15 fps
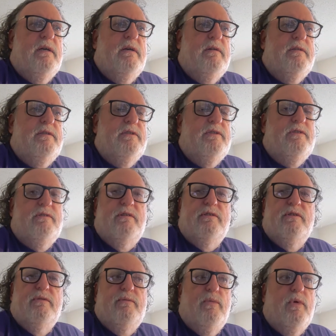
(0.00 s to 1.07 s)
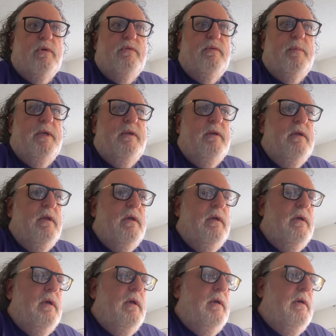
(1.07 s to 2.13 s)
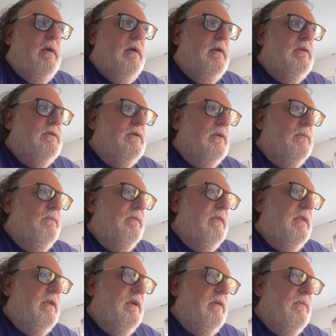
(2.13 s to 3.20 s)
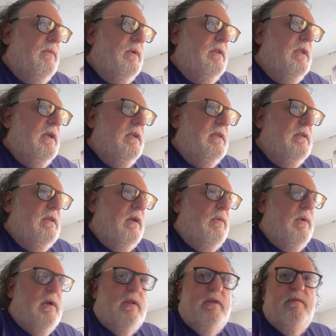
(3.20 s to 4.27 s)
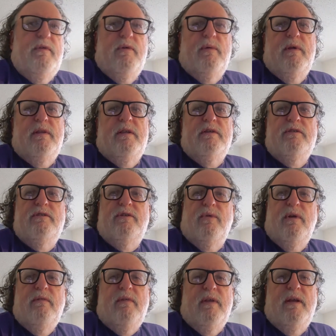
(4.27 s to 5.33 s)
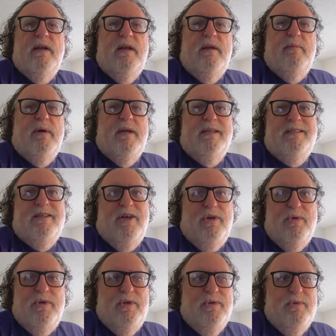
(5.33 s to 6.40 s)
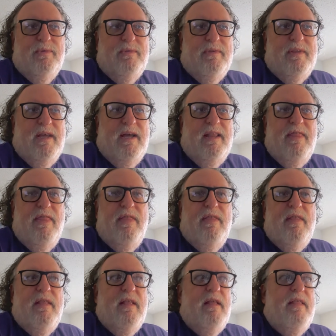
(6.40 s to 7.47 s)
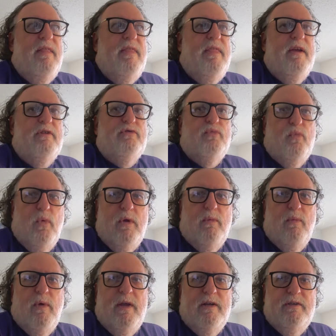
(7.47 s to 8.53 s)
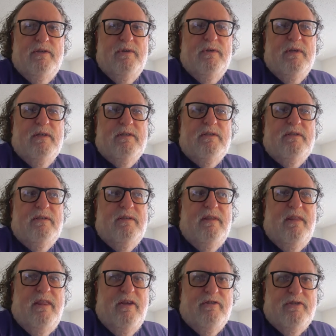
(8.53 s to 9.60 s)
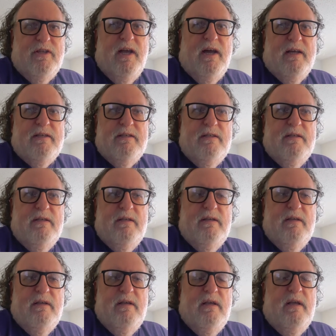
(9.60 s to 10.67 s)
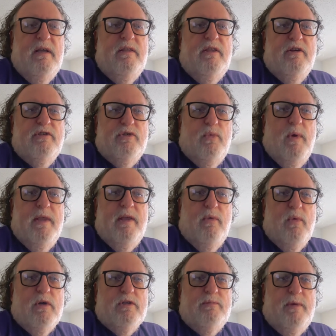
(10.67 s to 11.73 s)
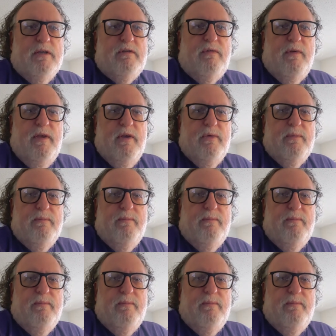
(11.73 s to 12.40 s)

It just doesn't work for me. So the one thing I want to leave you with is, don't ever let anybody tell you that there's one way to do this. There's not. There's the way that works best for you.